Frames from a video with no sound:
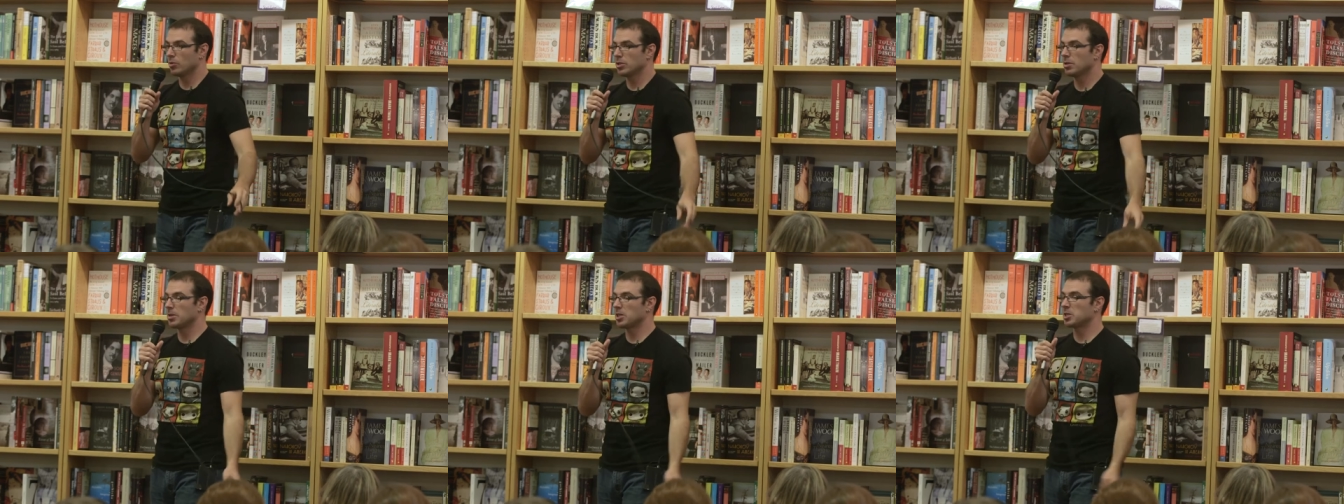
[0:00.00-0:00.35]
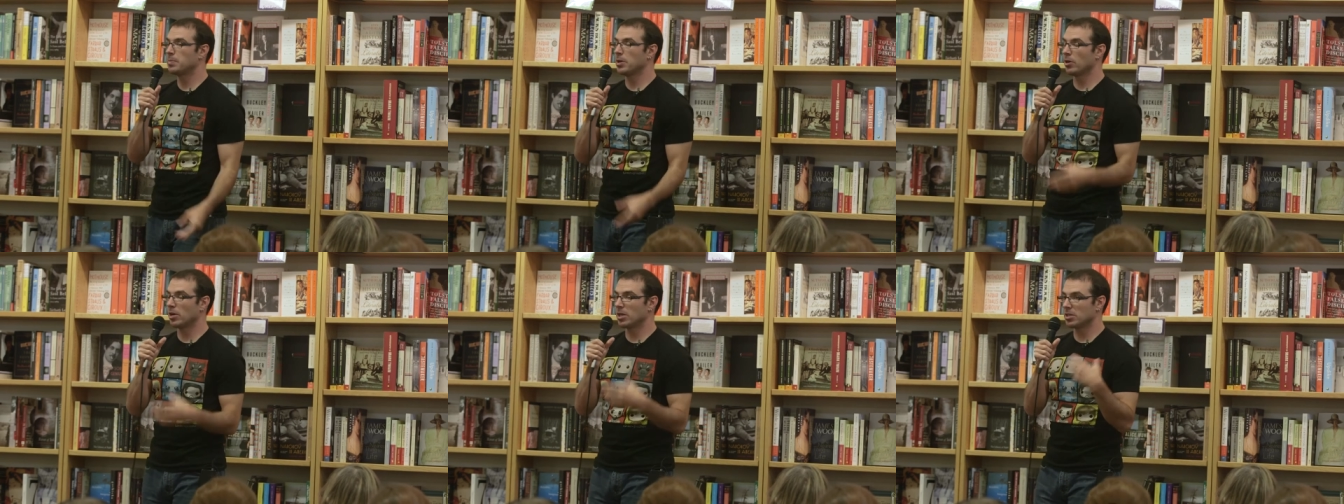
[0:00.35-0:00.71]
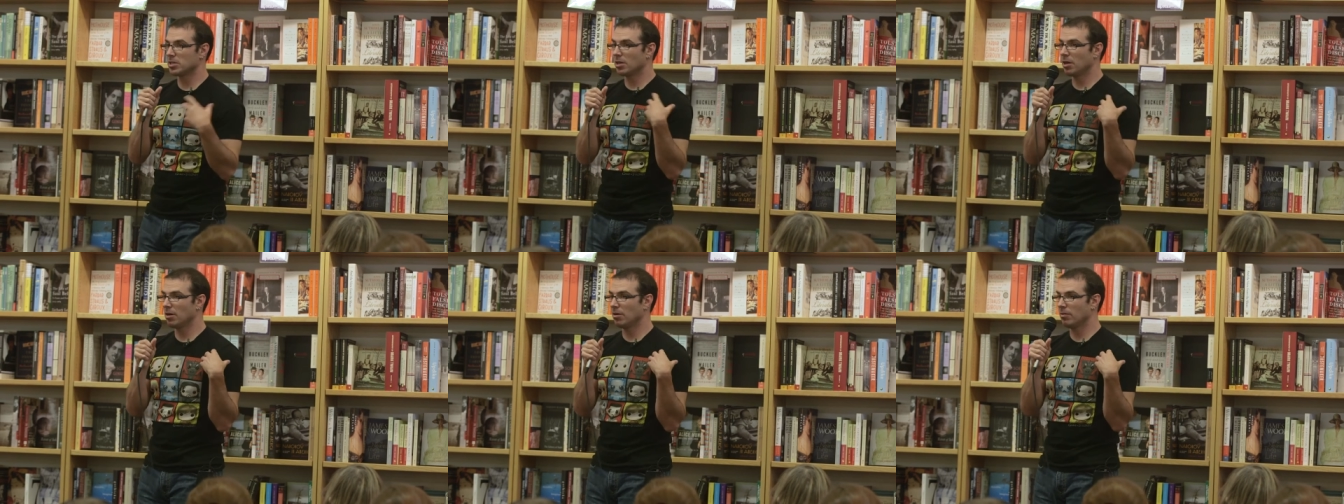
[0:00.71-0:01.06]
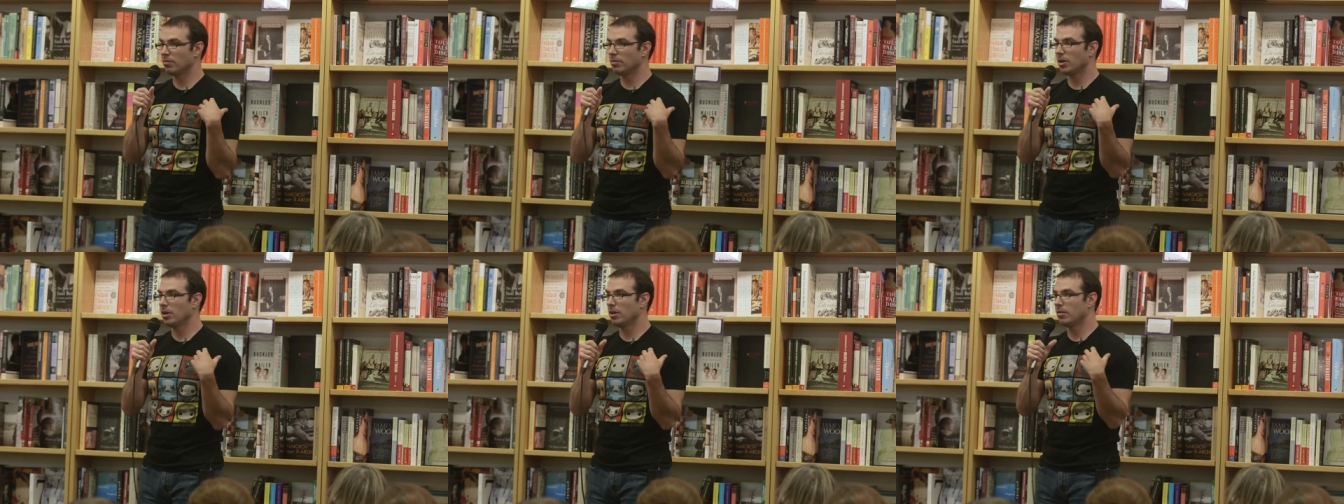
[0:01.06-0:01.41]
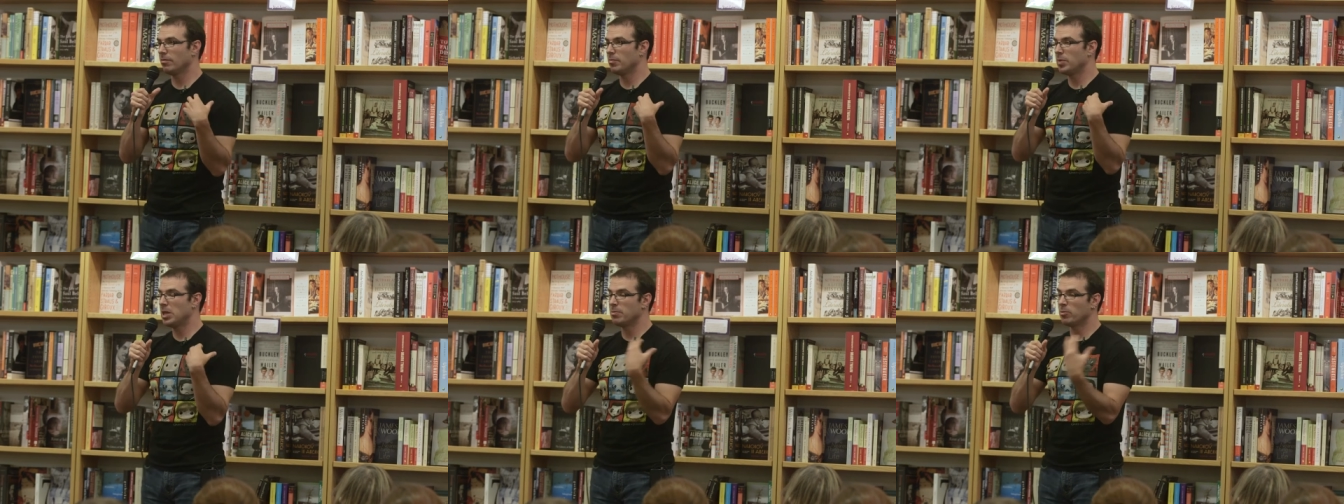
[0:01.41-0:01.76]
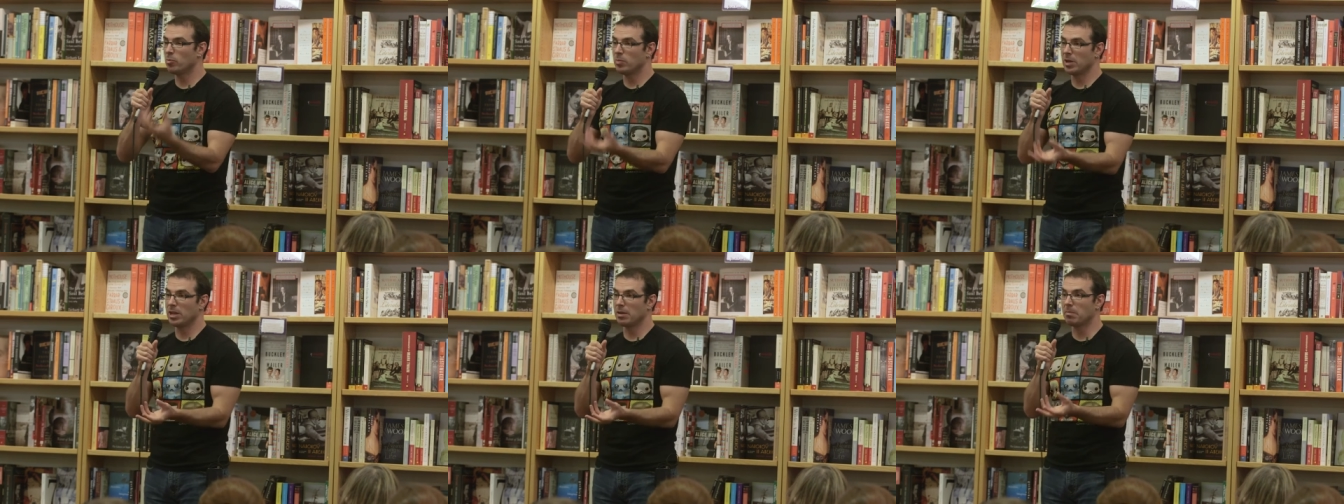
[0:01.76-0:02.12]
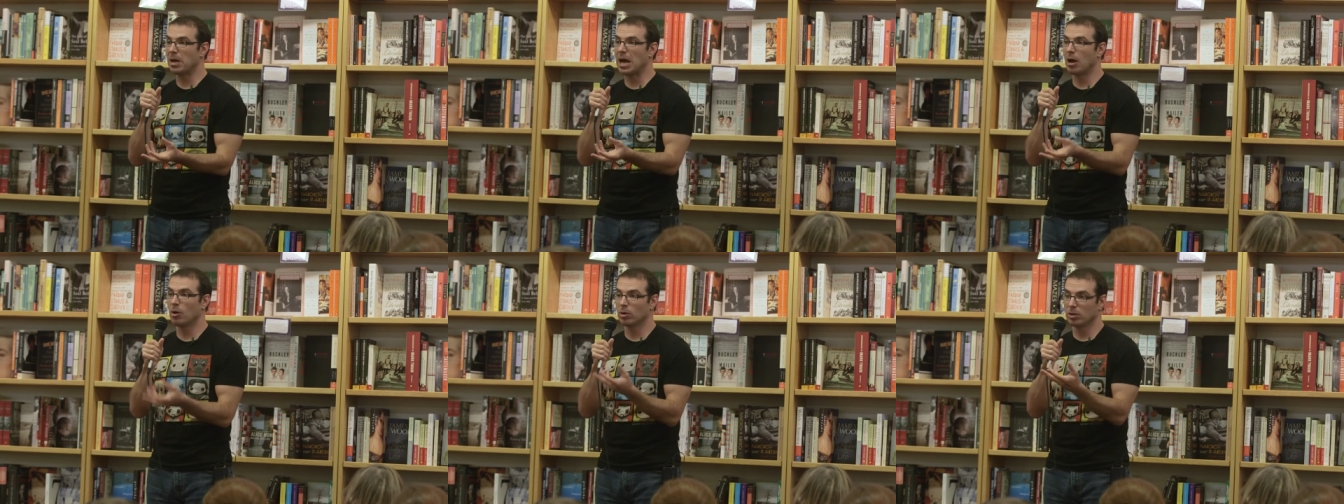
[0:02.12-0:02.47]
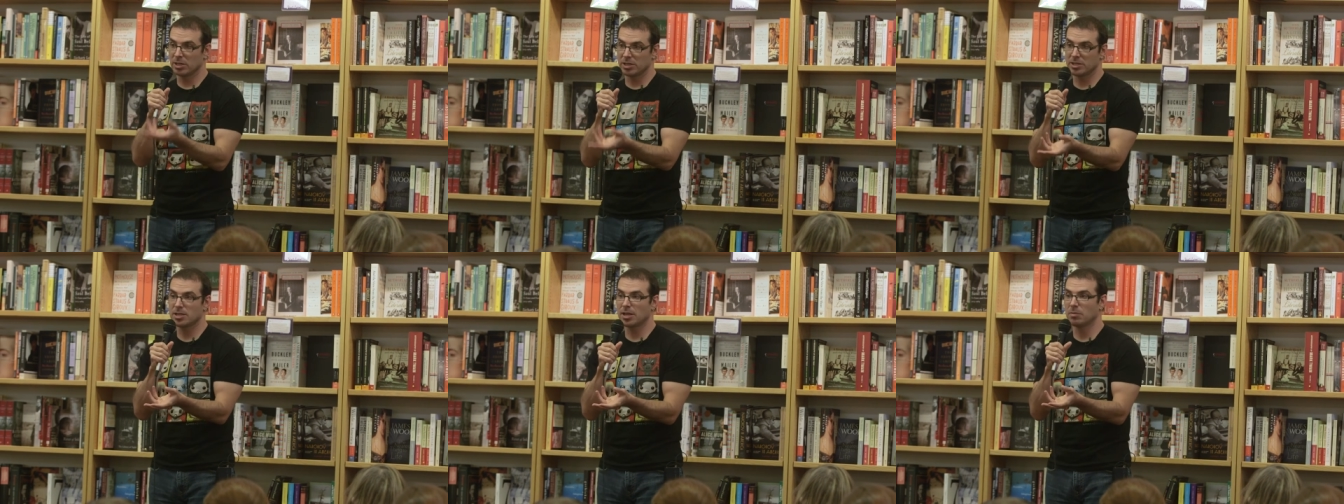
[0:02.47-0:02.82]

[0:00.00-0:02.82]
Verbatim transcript: some experience of of people being powerless,